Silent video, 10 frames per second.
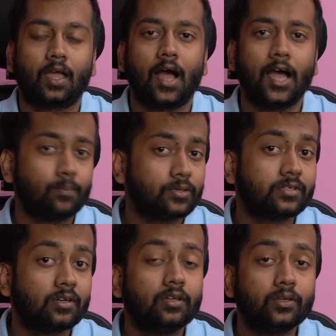I
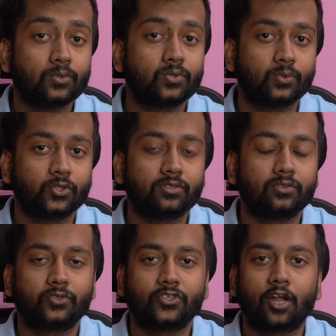personally use Notion
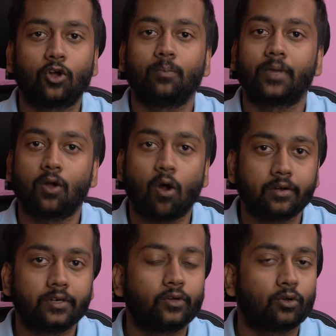to track all my
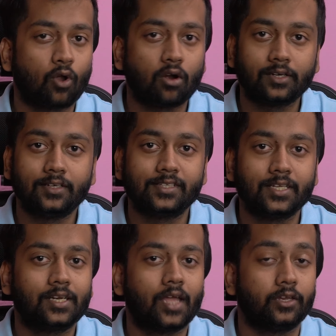content on Content
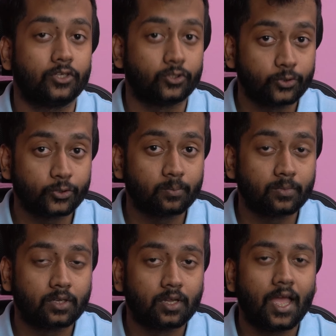Zeal and YouTube,
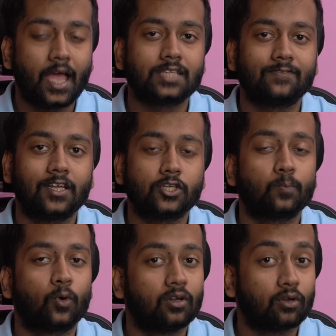as well as
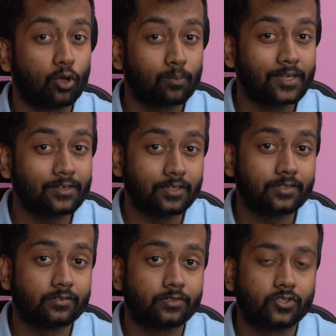put down all my
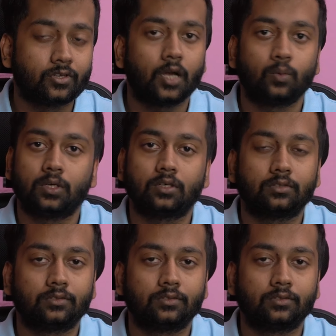research at work.